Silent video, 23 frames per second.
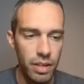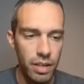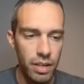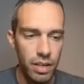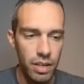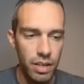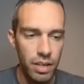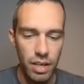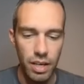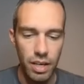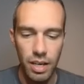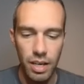
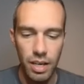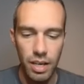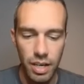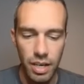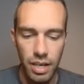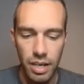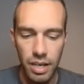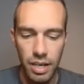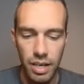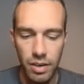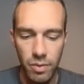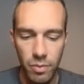
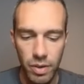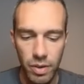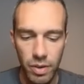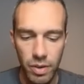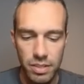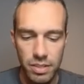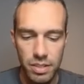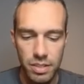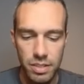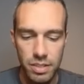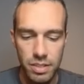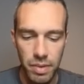What
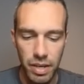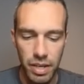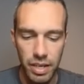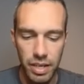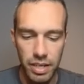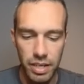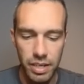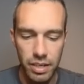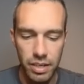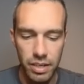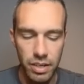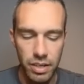else is meta
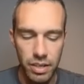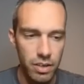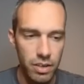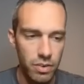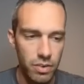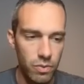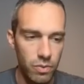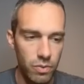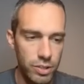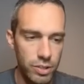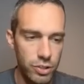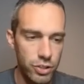here?
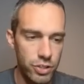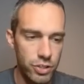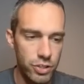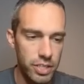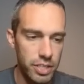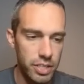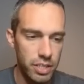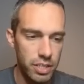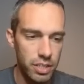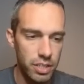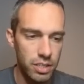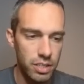
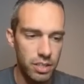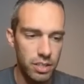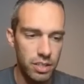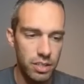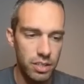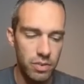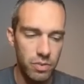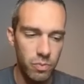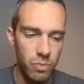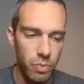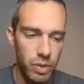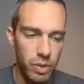Registeel.
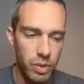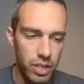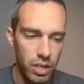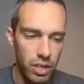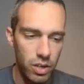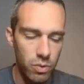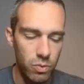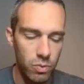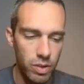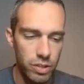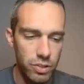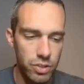We know
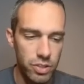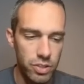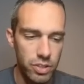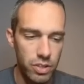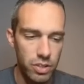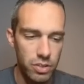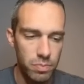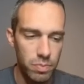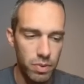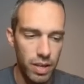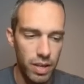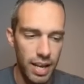
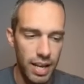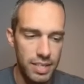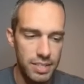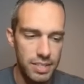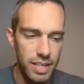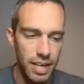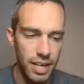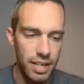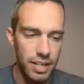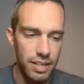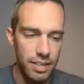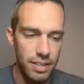Registeel has
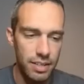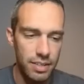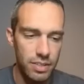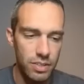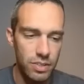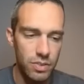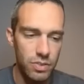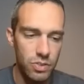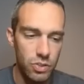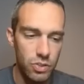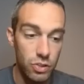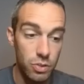that
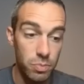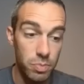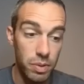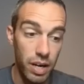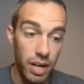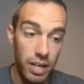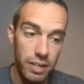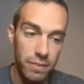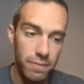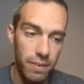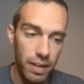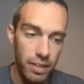super high
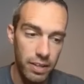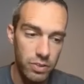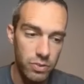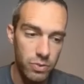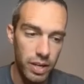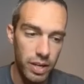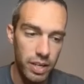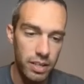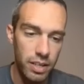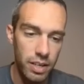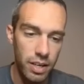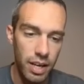defense,
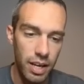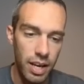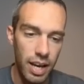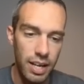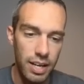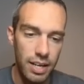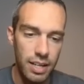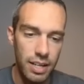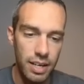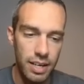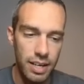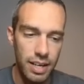right?
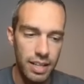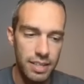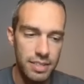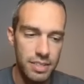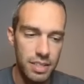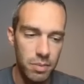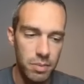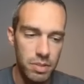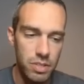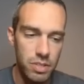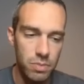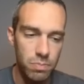And again,
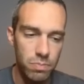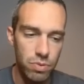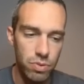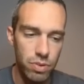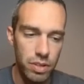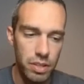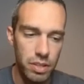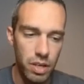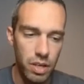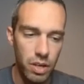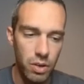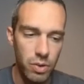stamina is pretty
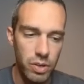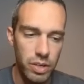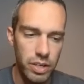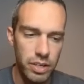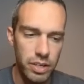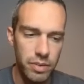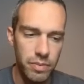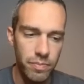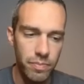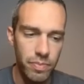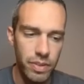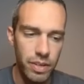low
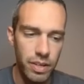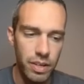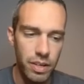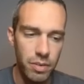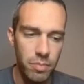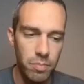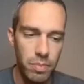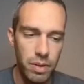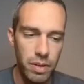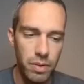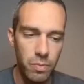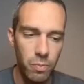here,
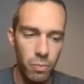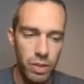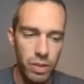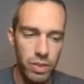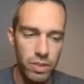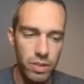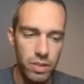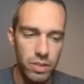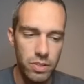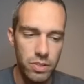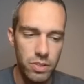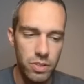but
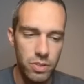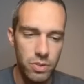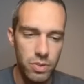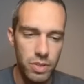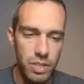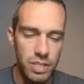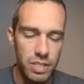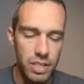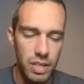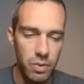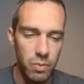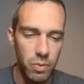132
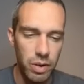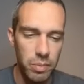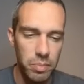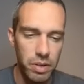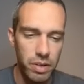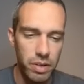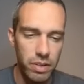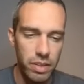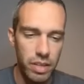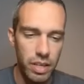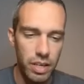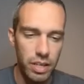is like way
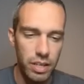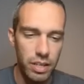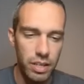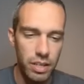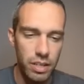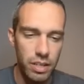better than